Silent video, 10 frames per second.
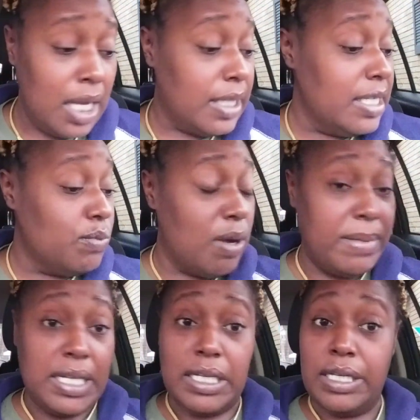This
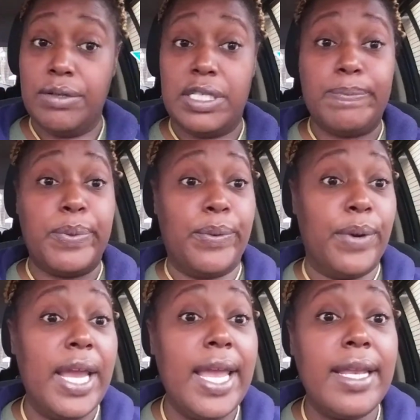woman here is
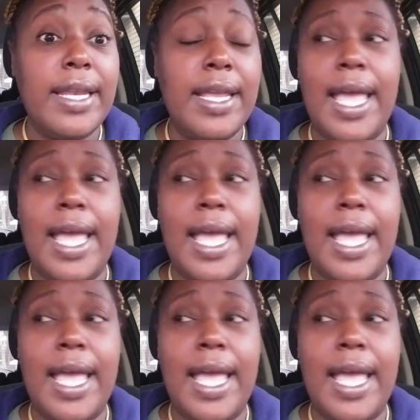pregnant.